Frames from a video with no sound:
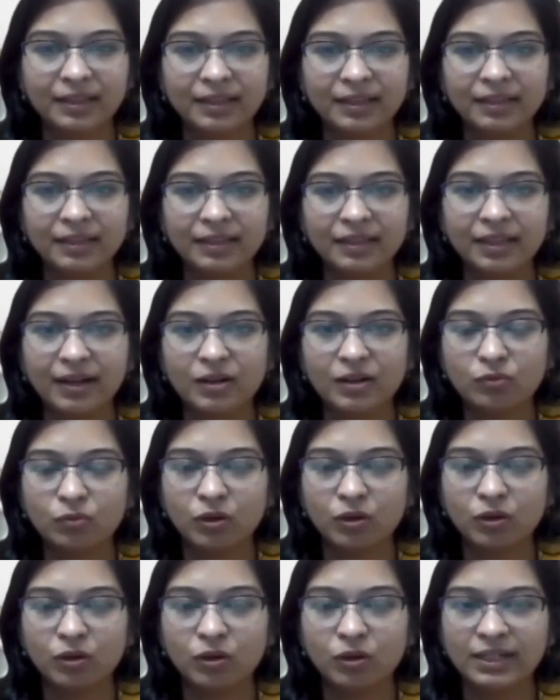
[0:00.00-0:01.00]
Now
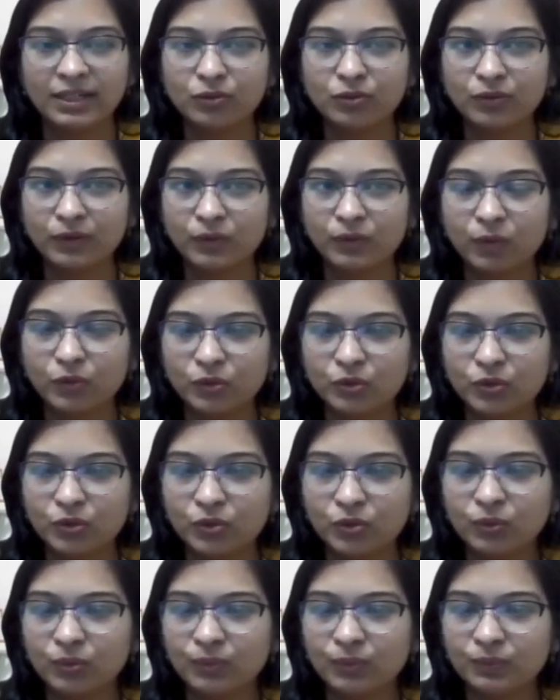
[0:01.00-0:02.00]
what else do we want to
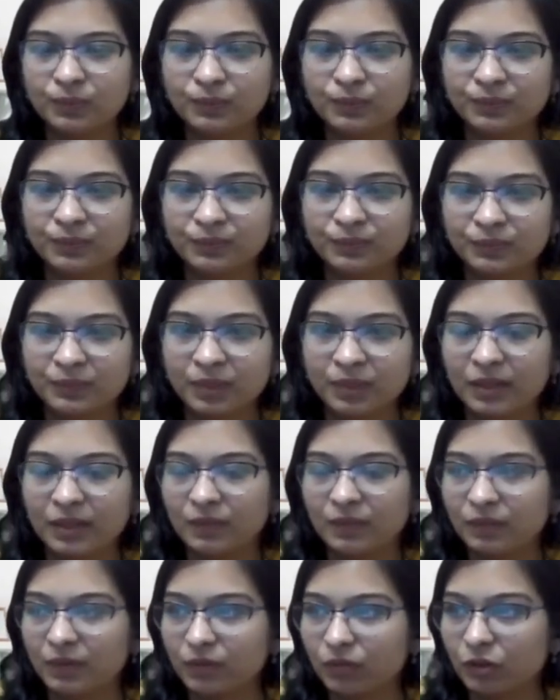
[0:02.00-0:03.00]
do?
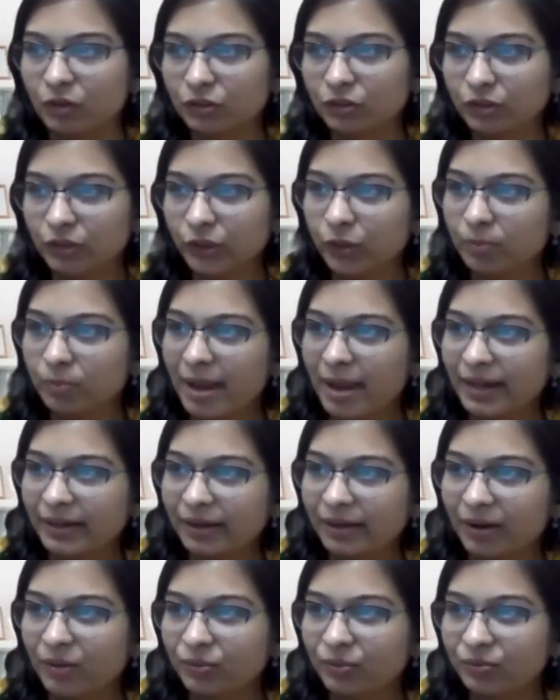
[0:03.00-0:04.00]
We want a new
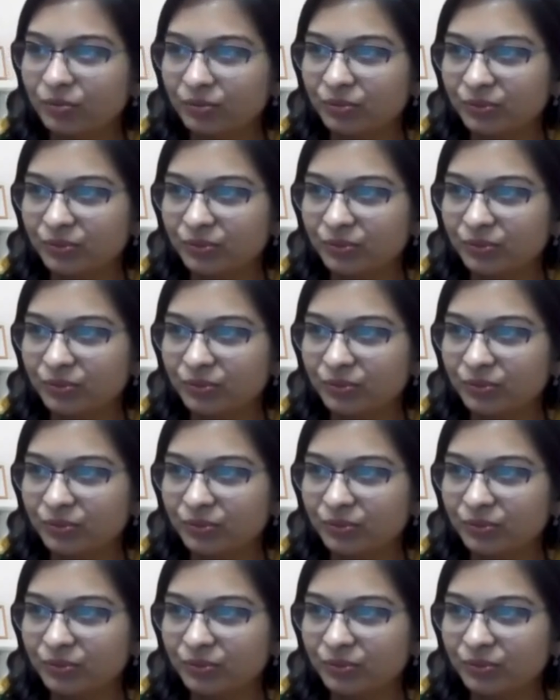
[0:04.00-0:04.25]
background.